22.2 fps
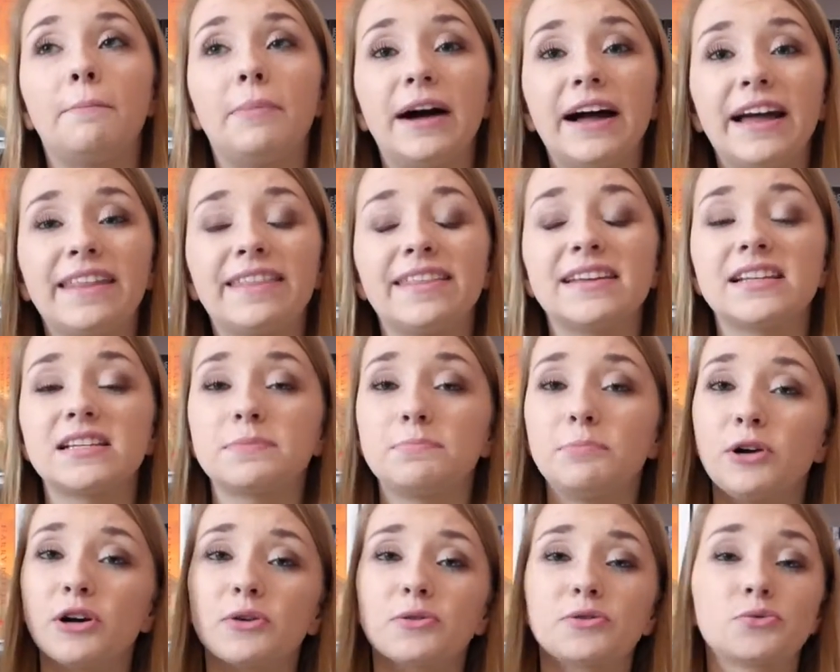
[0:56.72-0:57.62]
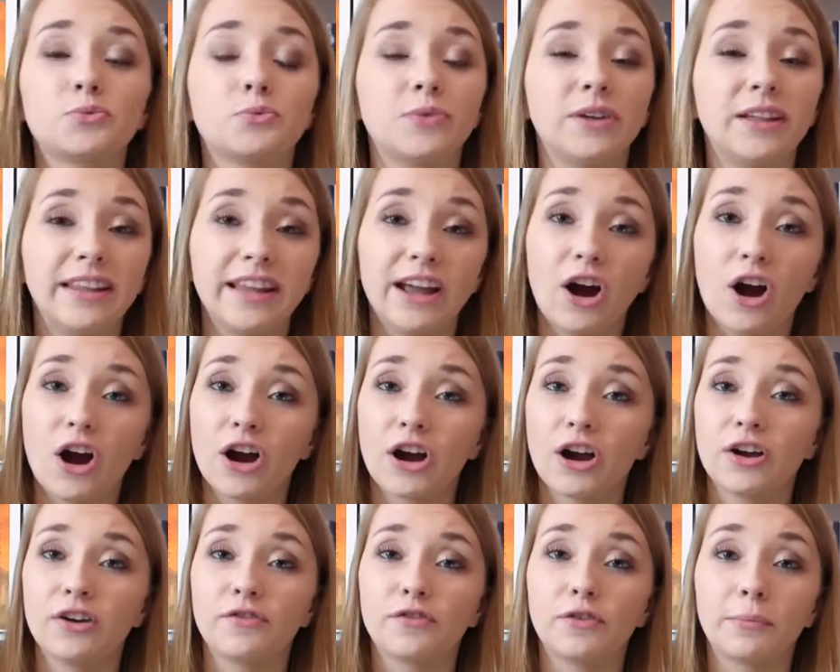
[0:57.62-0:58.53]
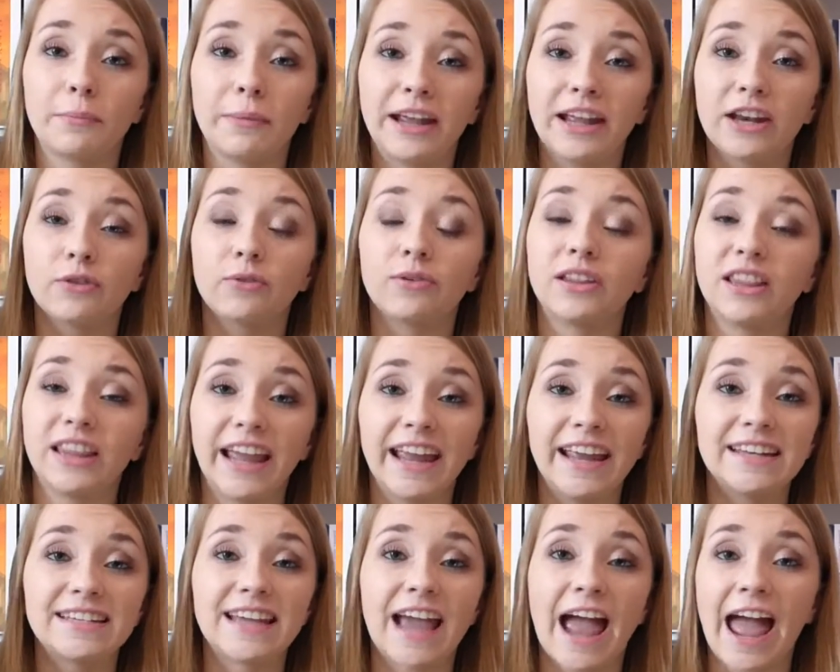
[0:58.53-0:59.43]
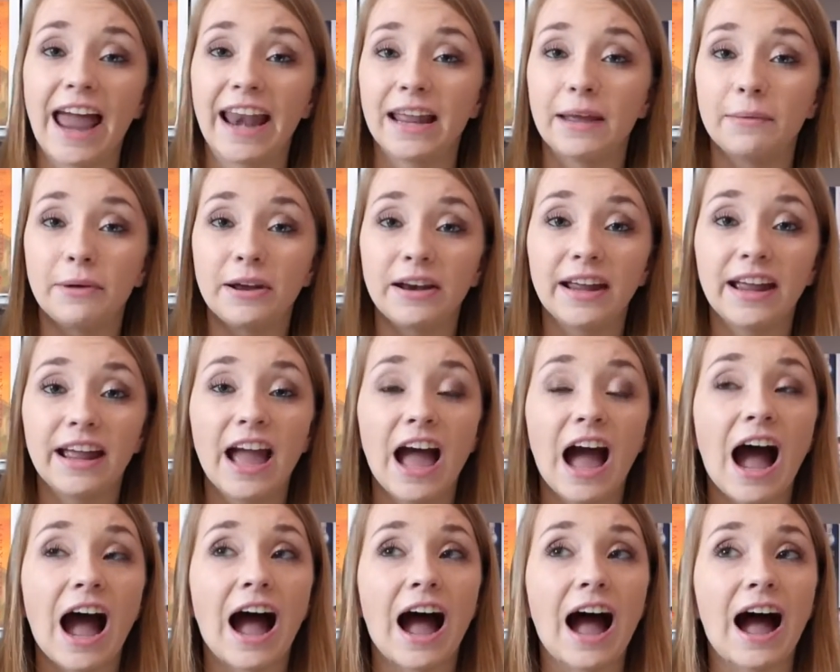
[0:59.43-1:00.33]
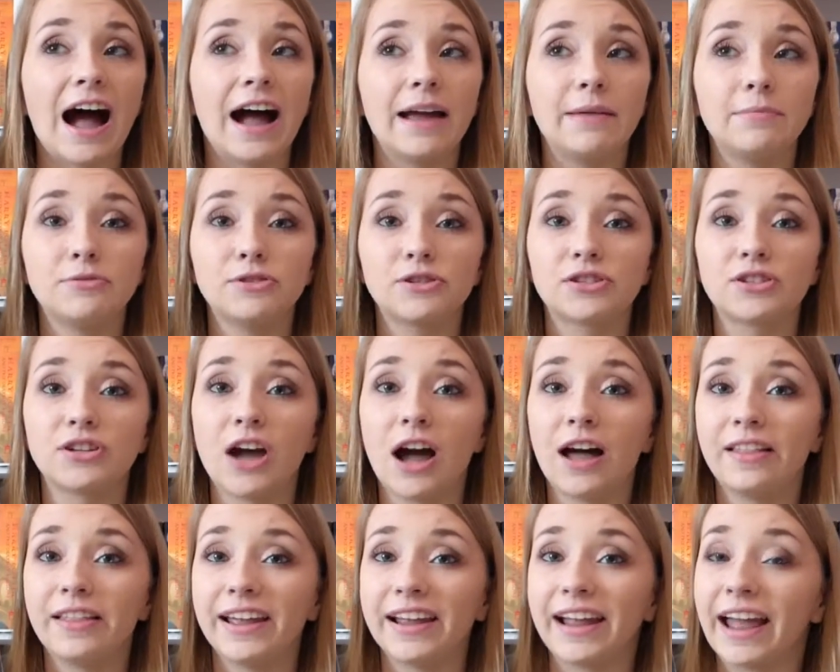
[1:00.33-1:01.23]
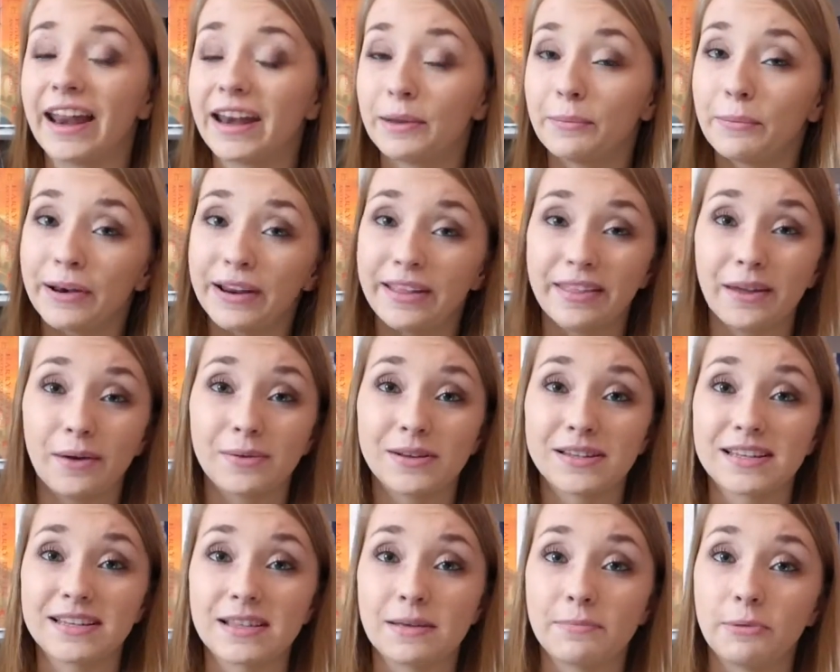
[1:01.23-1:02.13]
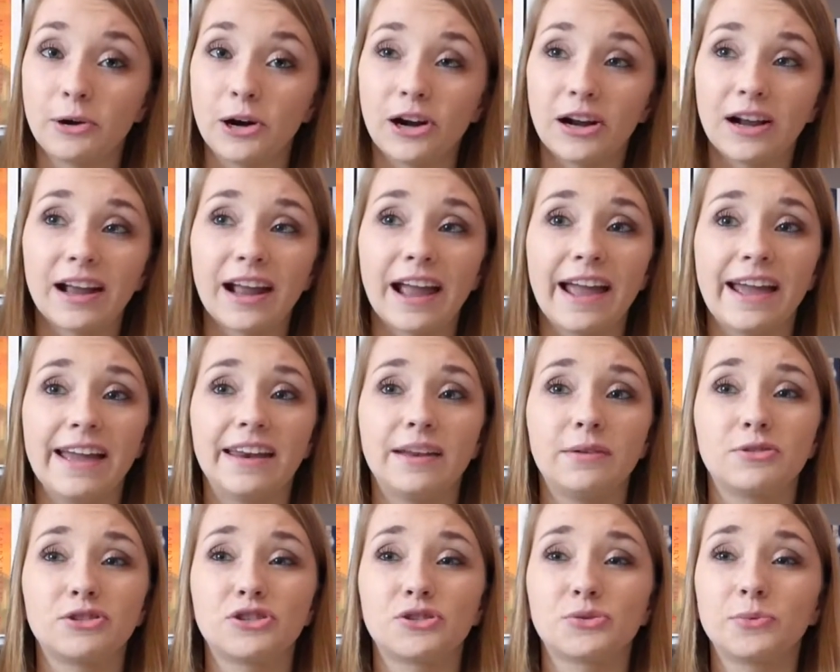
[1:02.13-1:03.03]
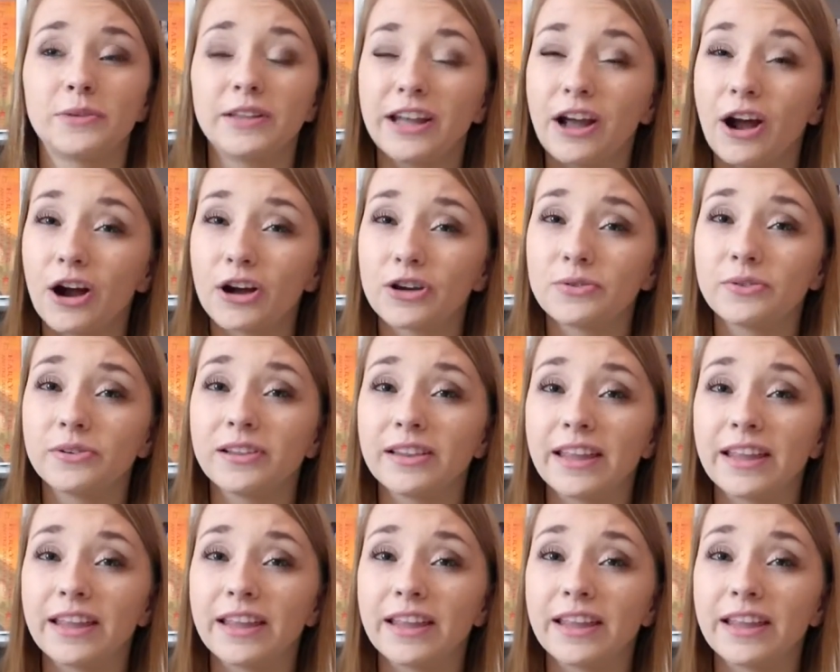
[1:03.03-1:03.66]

but this book was really hard for me to relate to anybody. I'm just not like anybody that was in the book, and it was just really hard to